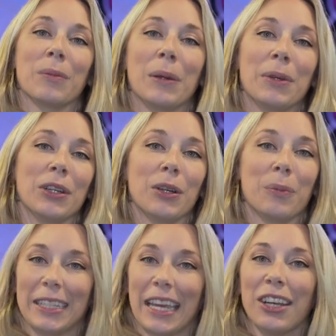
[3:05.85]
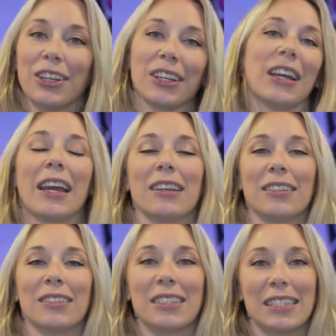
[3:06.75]
Maybe you're a beginner
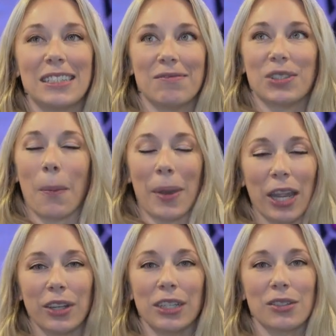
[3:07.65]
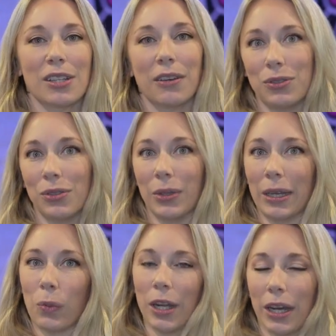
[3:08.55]
and comparing yourself to
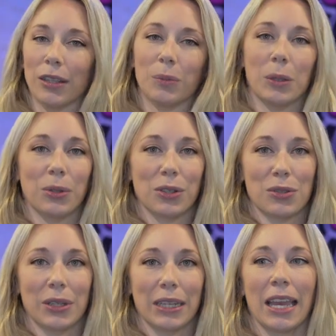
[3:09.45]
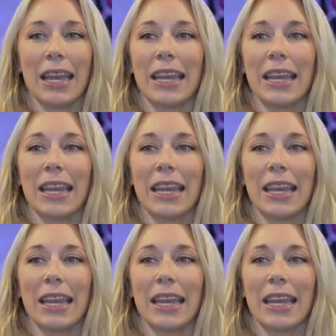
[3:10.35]
what other people are doing